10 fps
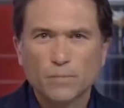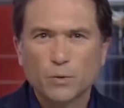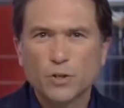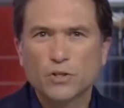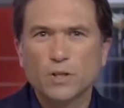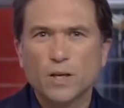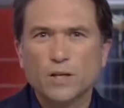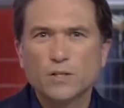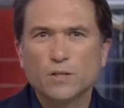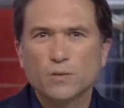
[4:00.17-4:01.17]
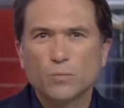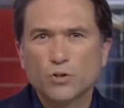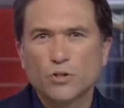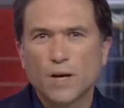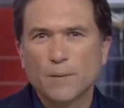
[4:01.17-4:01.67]
The question is,
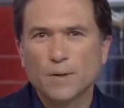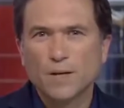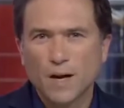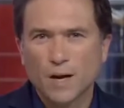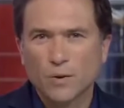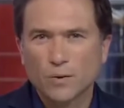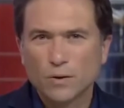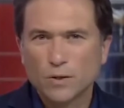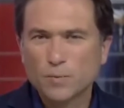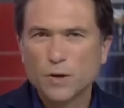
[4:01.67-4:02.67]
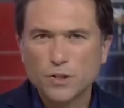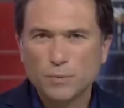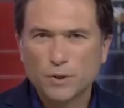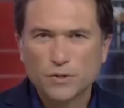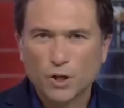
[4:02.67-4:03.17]
what should happen now,
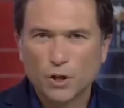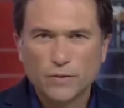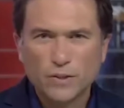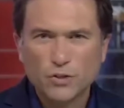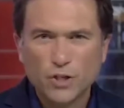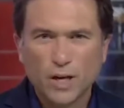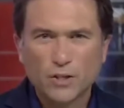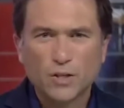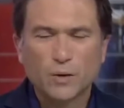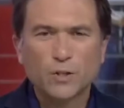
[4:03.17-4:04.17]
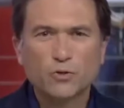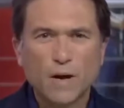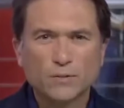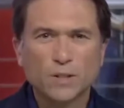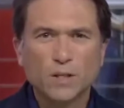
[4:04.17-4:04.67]
especially because COVID has changed how we
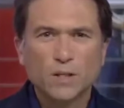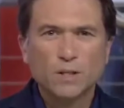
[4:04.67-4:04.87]
travel?